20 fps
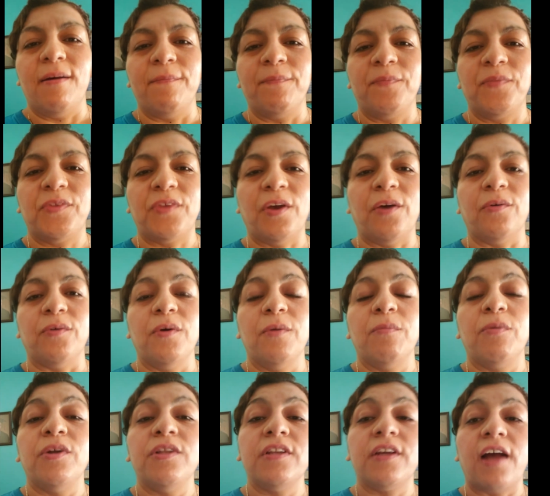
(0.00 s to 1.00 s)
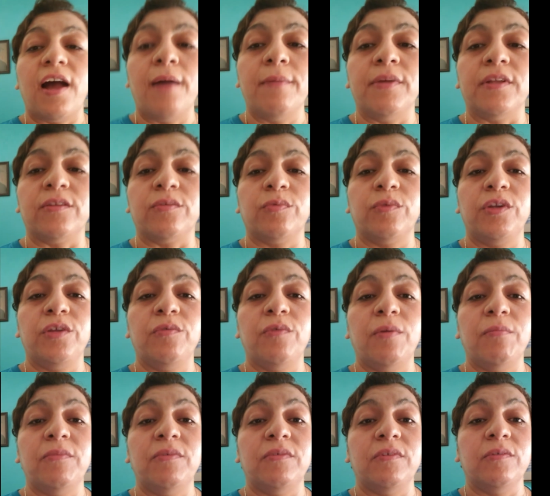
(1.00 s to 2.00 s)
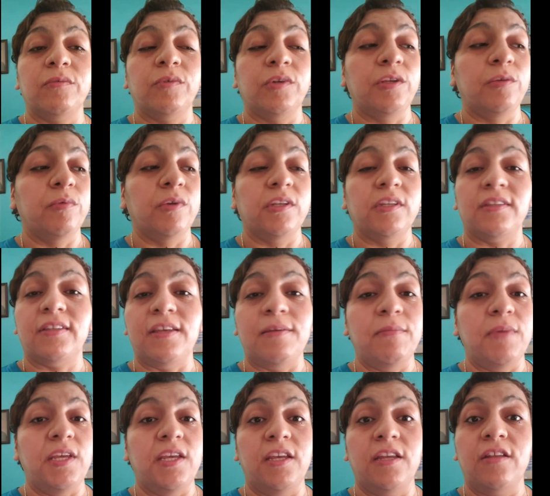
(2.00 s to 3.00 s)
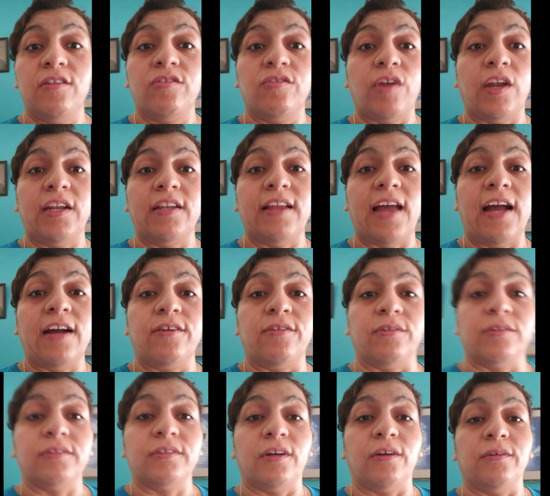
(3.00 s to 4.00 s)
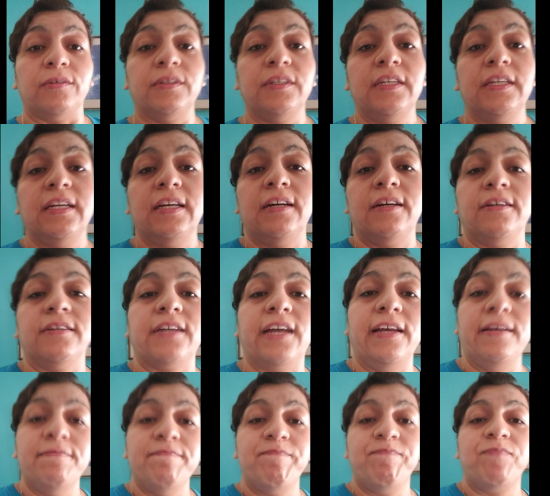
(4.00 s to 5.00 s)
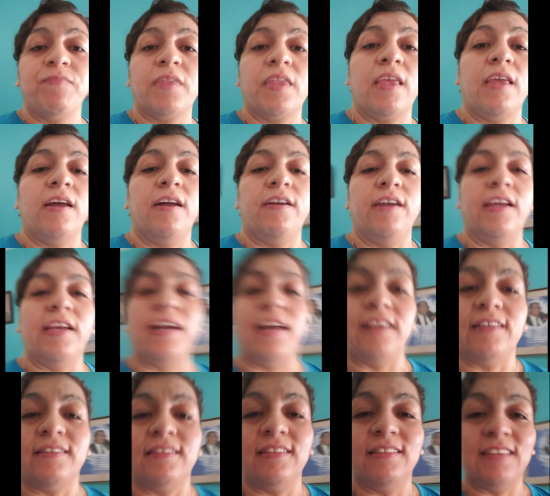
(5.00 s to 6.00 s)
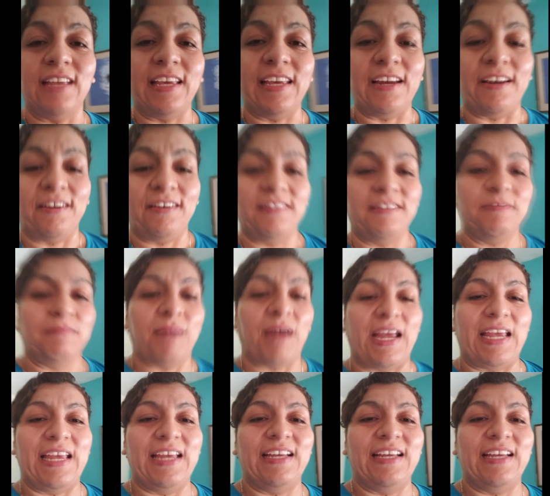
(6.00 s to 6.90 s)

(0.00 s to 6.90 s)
So put in the comments, what do you want to see me try to tackle? So, okay? All right, guys. Take care. Bye.